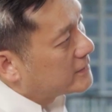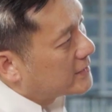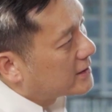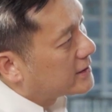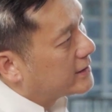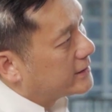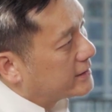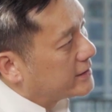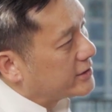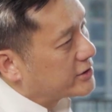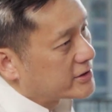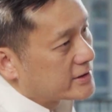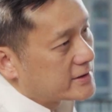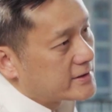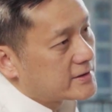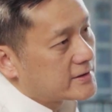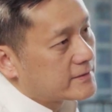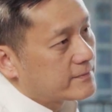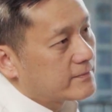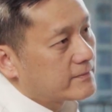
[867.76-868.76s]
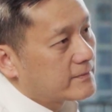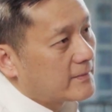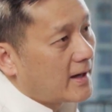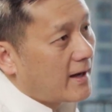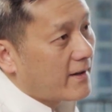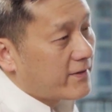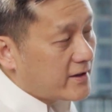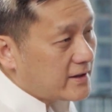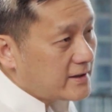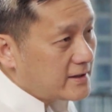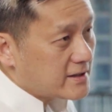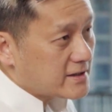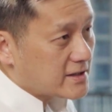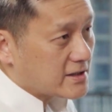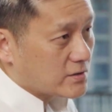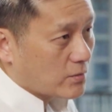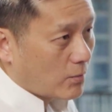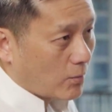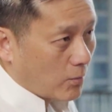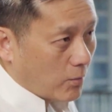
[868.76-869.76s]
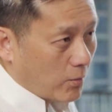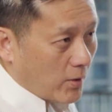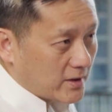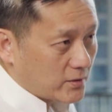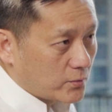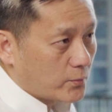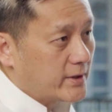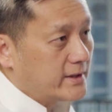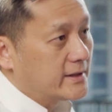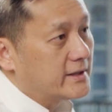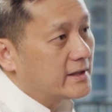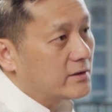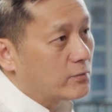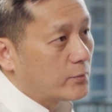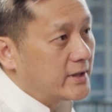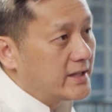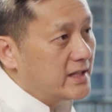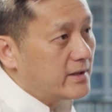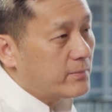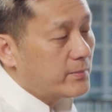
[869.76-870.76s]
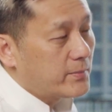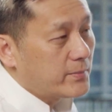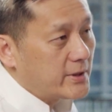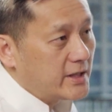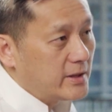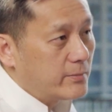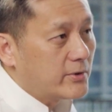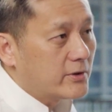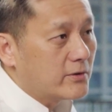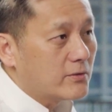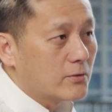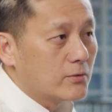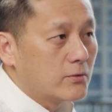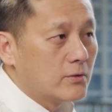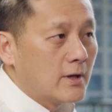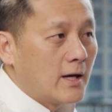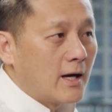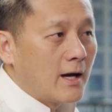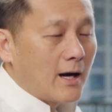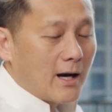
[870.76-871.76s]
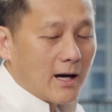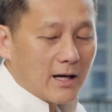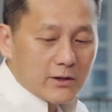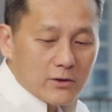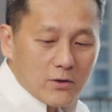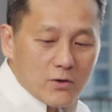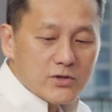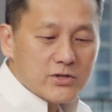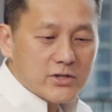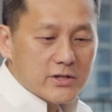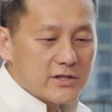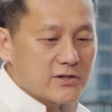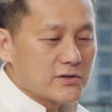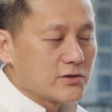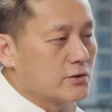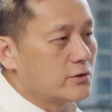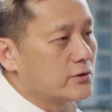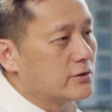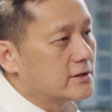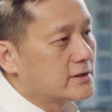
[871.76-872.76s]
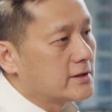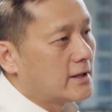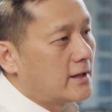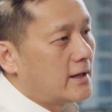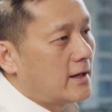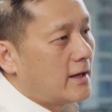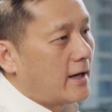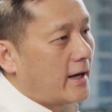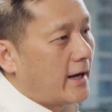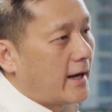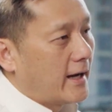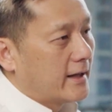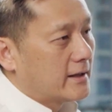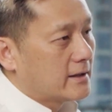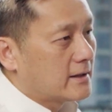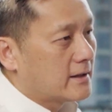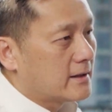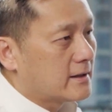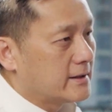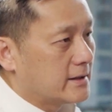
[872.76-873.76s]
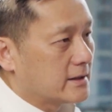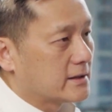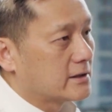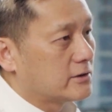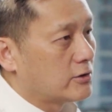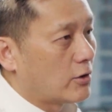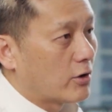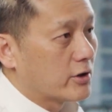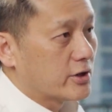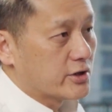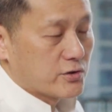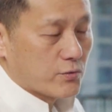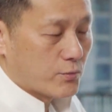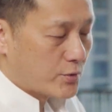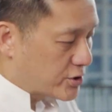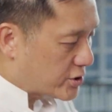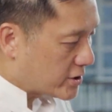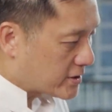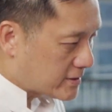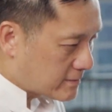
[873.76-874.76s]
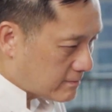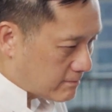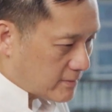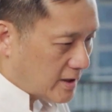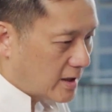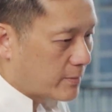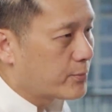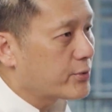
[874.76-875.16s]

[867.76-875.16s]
clinicians. I think this is what we need. We need people who are not just good at clinical knowledge, which is a